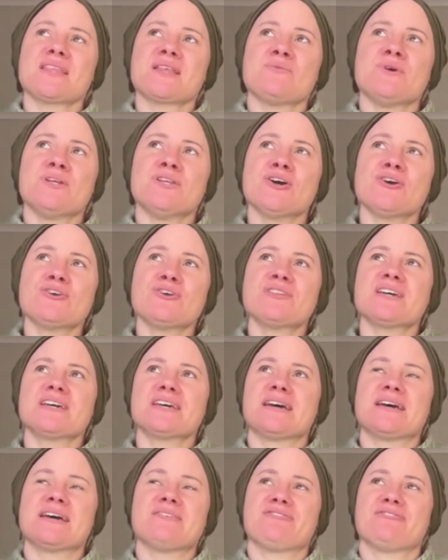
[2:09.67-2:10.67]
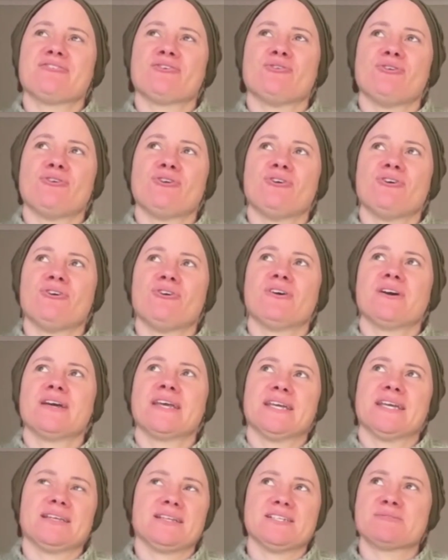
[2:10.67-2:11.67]
We know that for
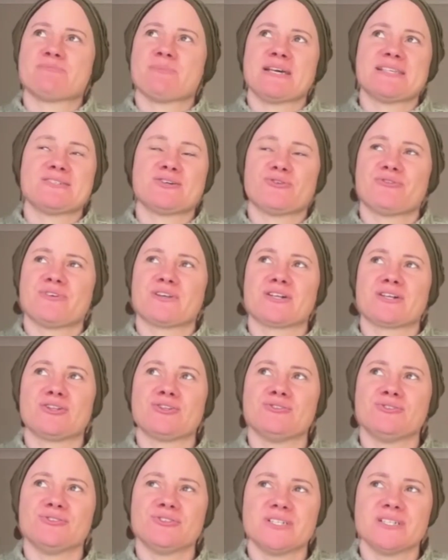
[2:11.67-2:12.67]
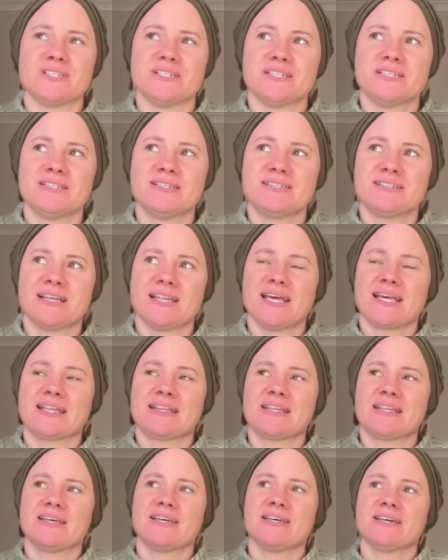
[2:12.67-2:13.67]
healers, myself included,
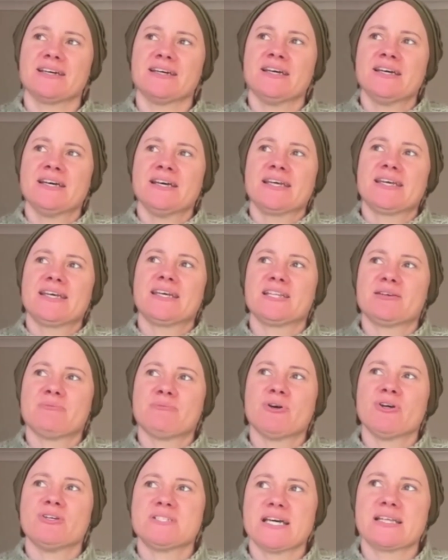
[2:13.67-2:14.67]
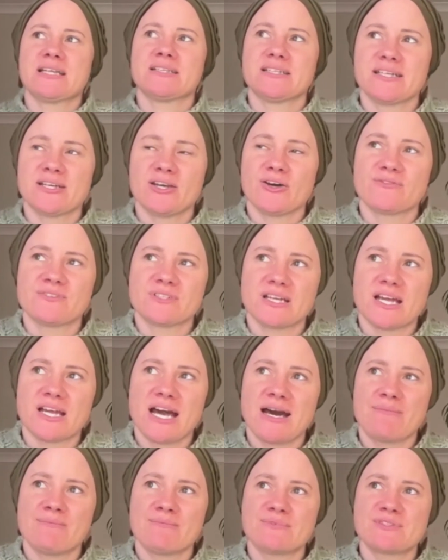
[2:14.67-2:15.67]
like the healing modality often
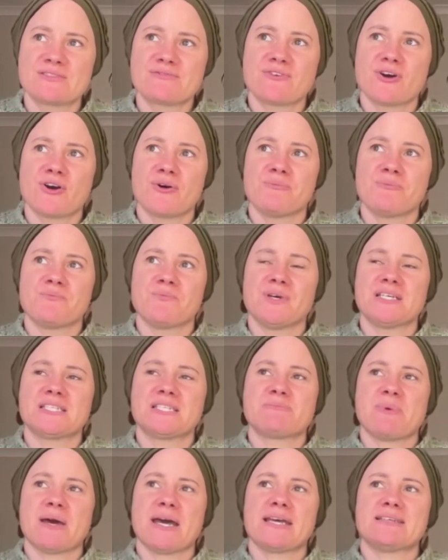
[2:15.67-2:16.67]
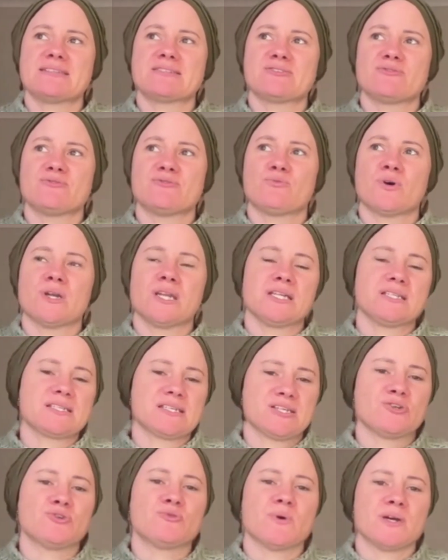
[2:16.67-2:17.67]
comes from a space of wanting to
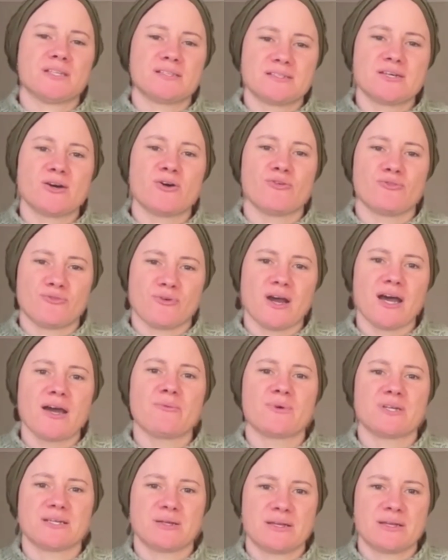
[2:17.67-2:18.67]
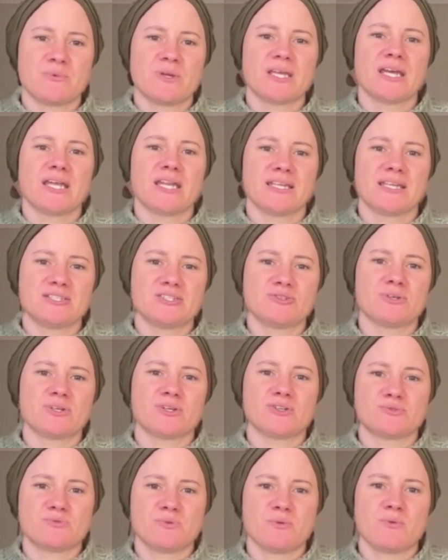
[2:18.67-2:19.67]
heal oneself, right? We get into it
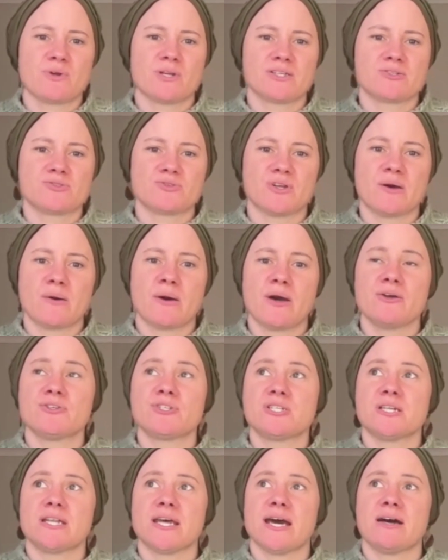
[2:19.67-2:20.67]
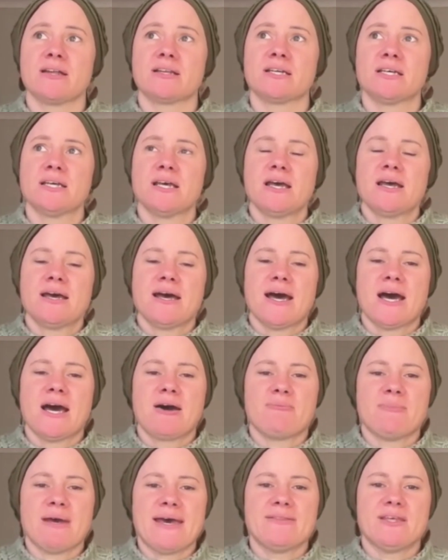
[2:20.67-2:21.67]
because we want to sort our own shit out.
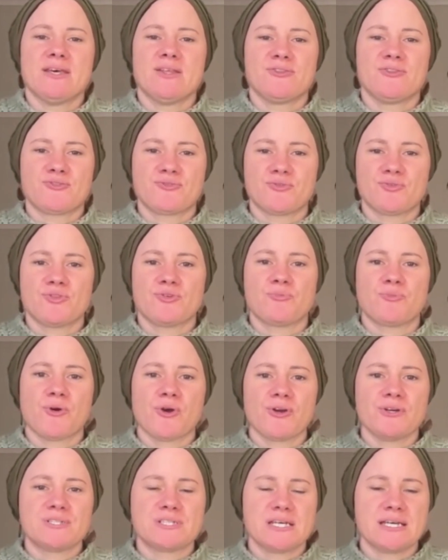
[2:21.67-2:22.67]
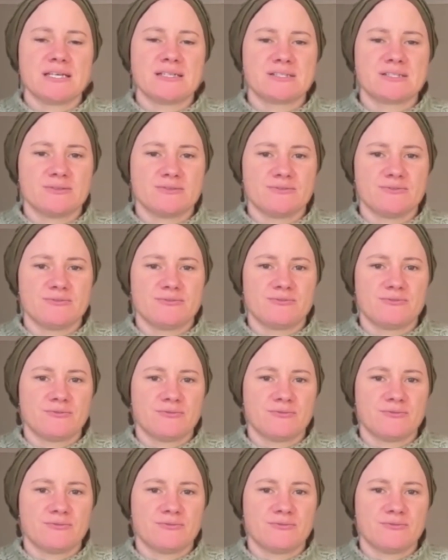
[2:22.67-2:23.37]
And then through the process of